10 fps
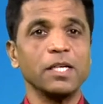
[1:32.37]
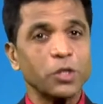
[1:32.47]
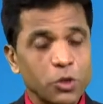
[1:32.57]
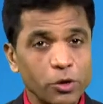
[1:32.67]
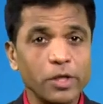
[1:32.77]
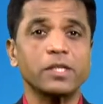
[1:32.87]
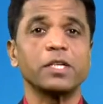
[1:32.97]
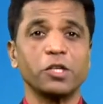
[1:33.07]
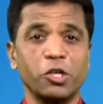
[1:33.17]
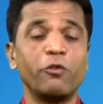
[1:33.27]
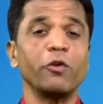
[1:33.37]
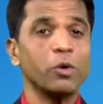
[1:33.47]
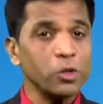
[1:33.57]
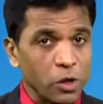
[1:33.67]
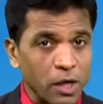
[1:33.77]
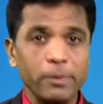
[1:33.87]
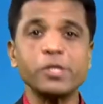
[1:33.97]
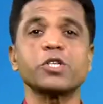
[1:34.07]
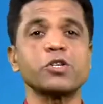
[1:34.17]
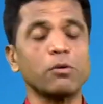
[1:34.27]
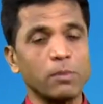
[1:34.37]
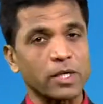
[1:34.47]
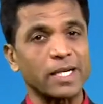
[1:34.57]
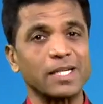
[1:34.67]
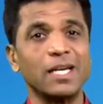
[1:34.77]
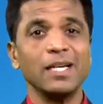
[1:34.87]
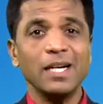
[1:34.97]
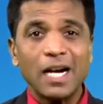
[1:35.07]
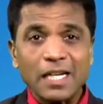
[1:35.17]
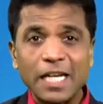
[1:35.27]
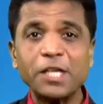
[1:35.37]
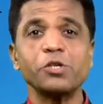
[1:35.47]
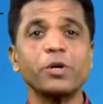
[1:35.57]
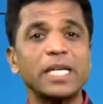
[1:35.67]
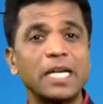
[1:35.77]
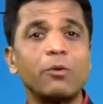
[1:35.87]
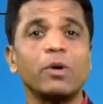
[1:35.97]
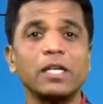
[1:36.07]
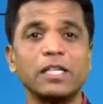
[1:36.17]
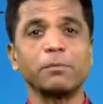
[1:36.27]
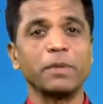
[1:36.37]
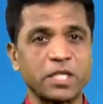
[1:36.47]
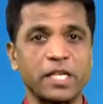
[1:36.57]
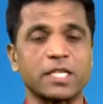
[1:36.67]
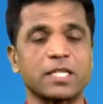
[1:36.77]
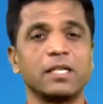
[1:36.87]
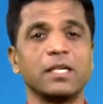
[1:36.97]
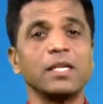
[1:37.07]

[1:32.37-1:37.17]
so that if you want to come into stock market, at least you can avoid that mistakes.